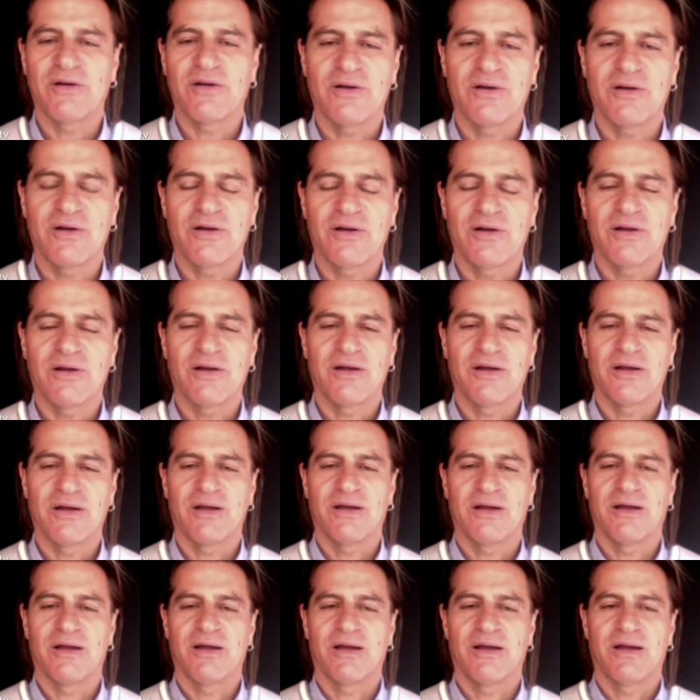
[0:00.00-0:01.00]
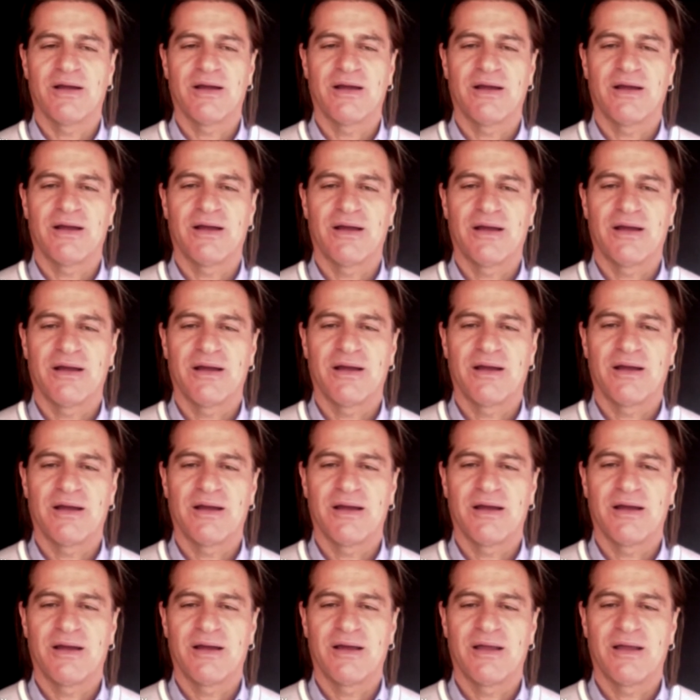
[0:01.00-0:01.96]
Nobody speaks.